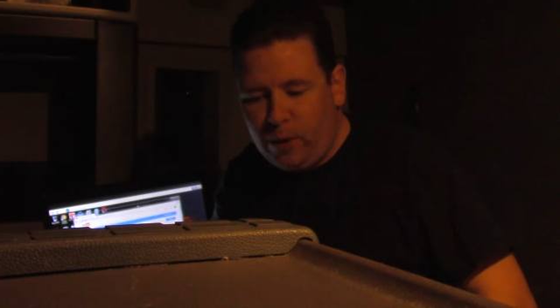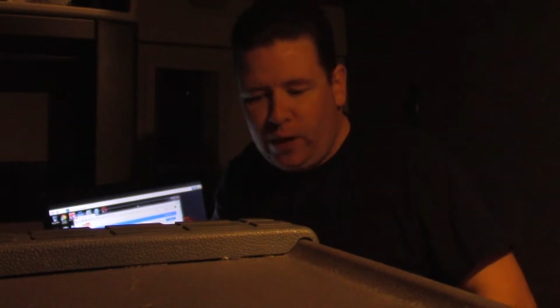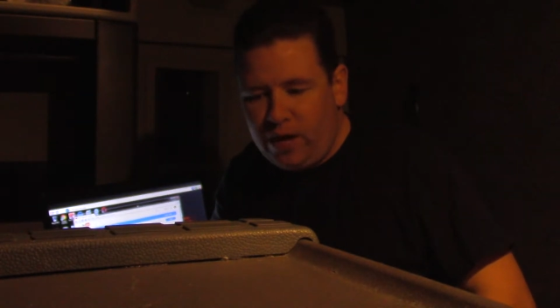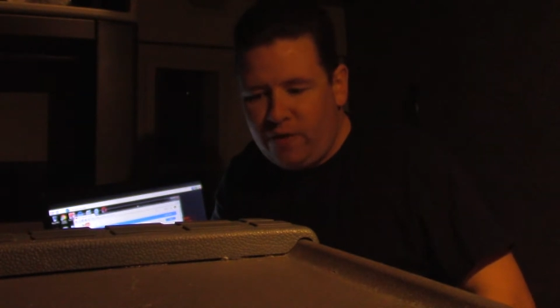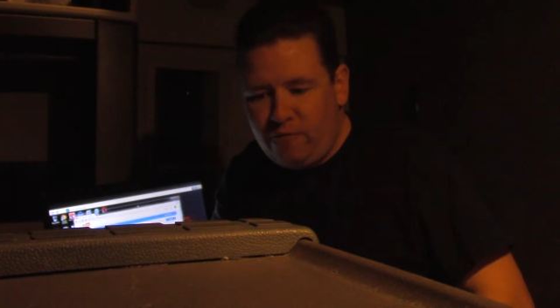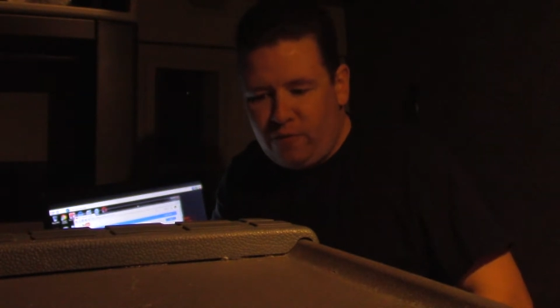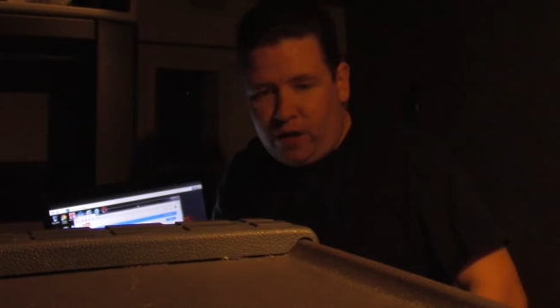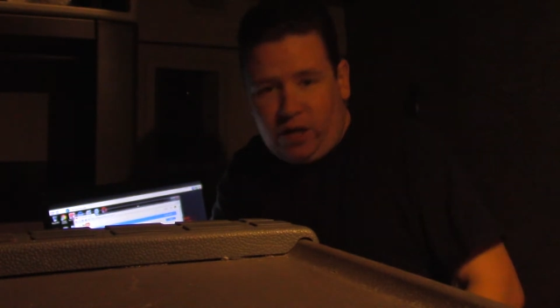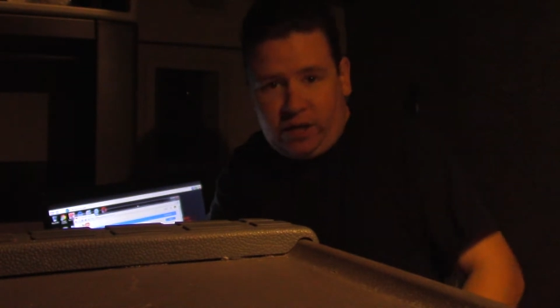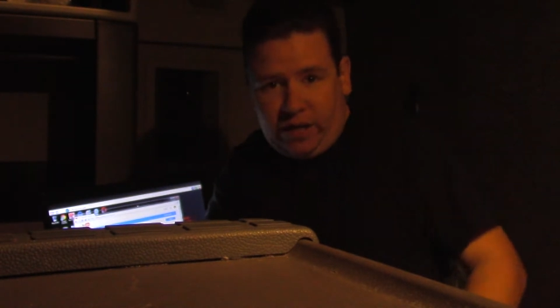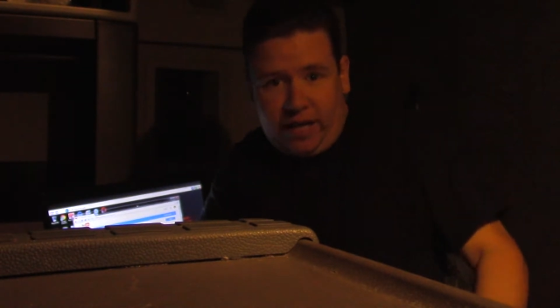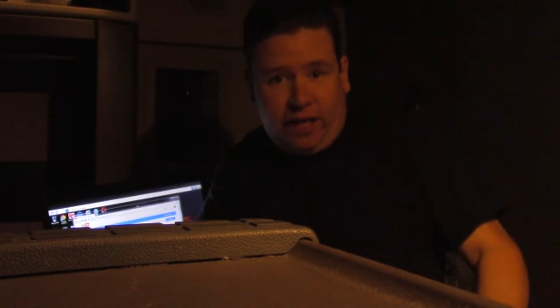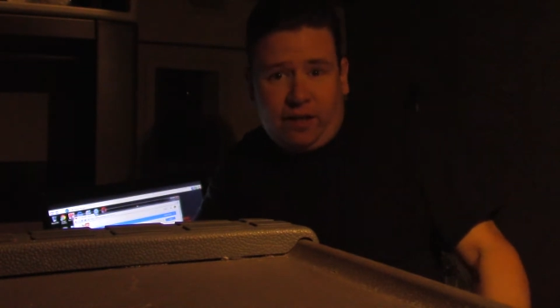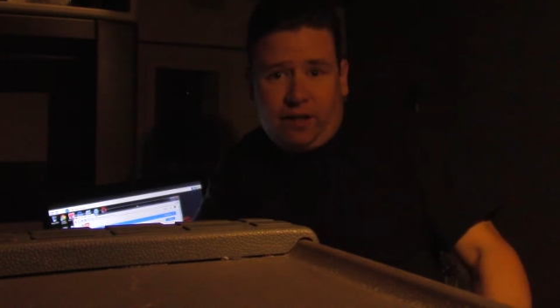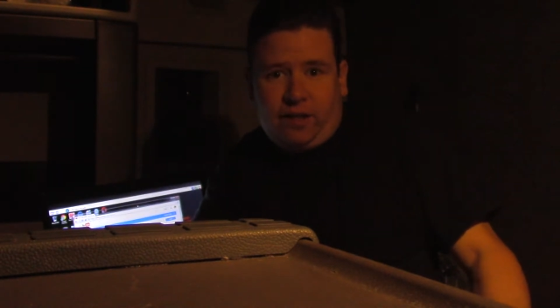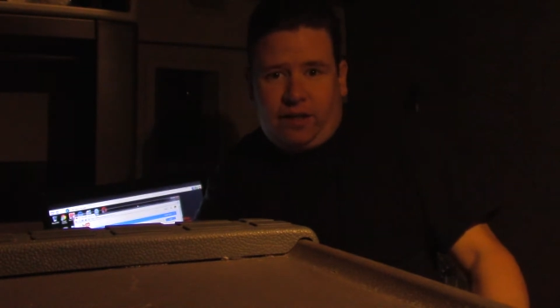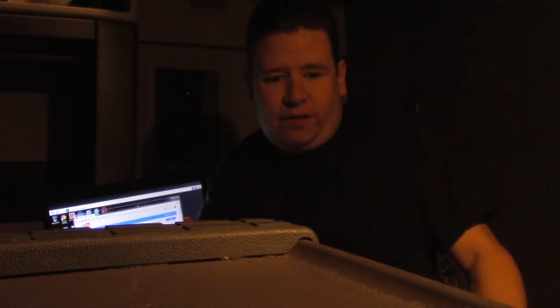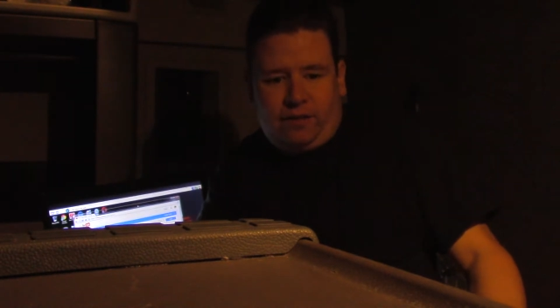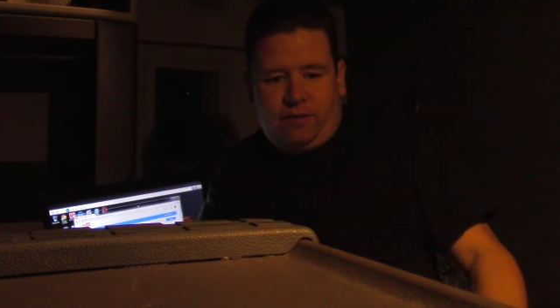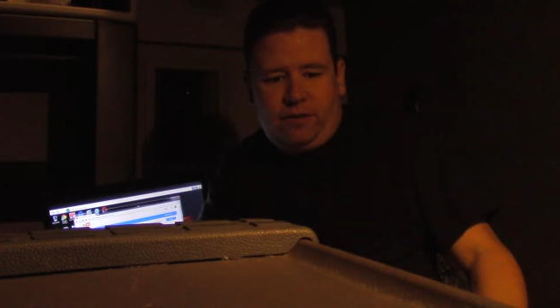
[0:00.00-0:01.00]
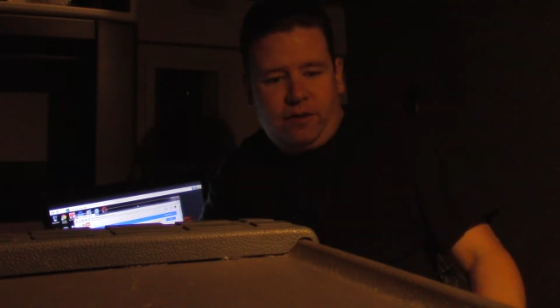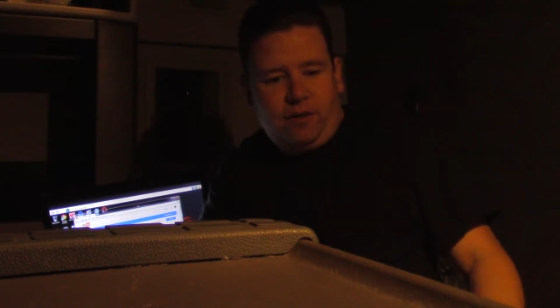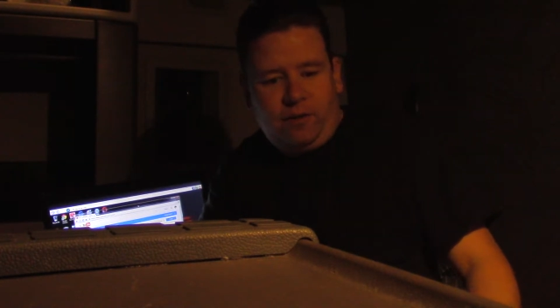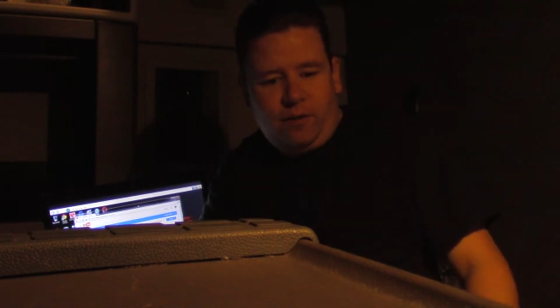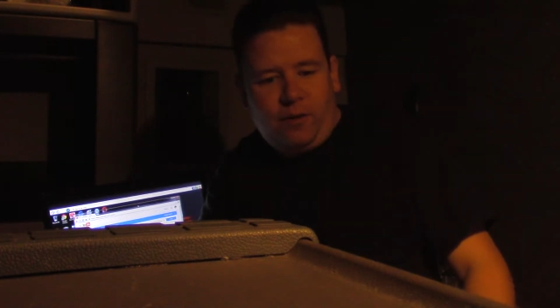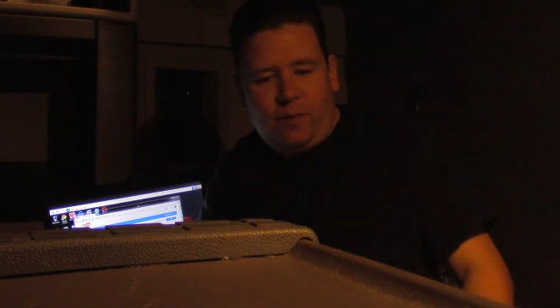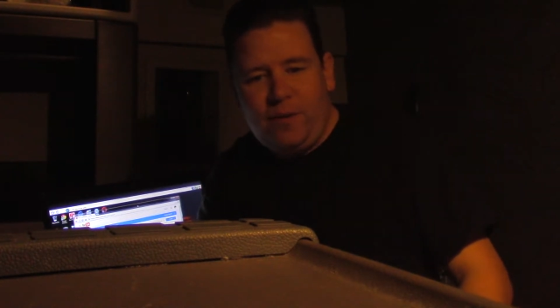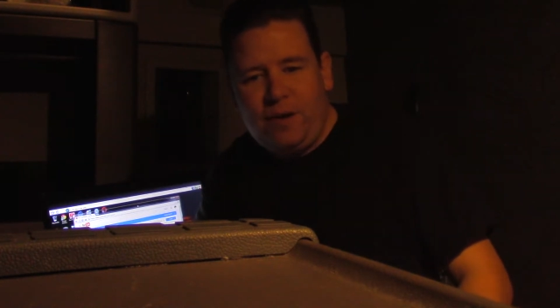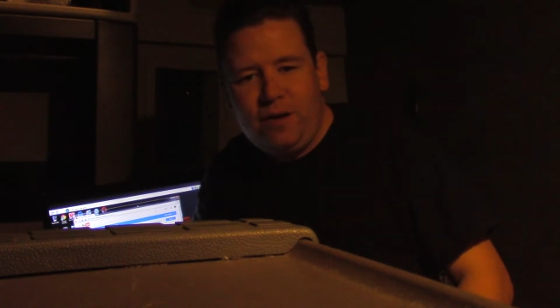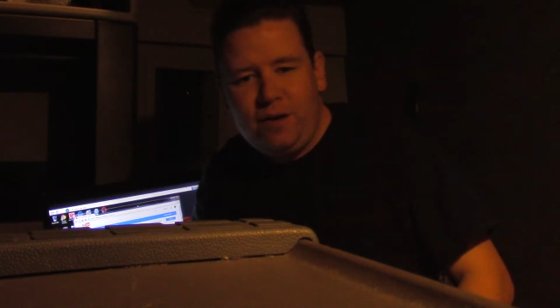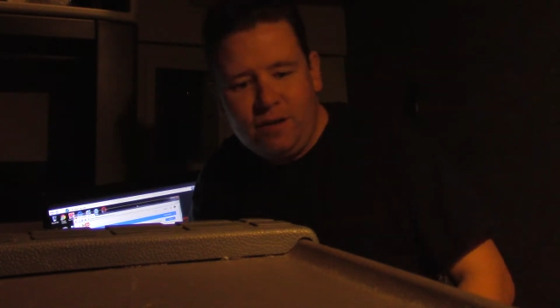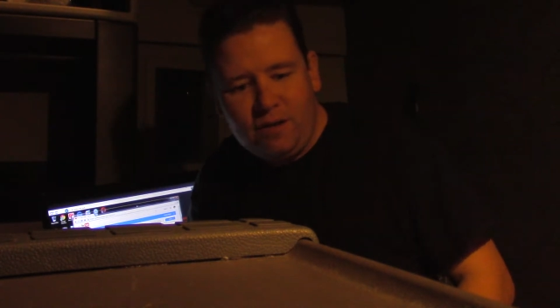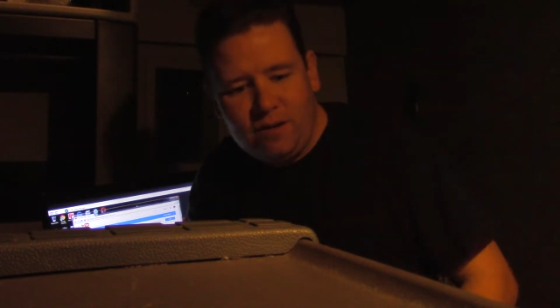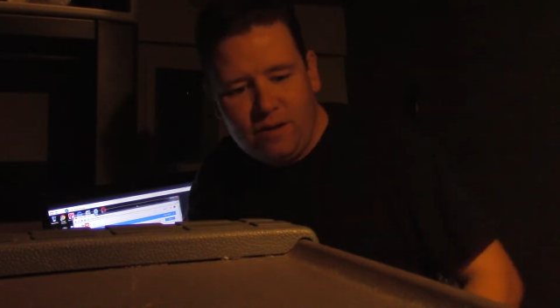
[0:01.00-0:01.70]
can't fucking handle it. You know what I mean?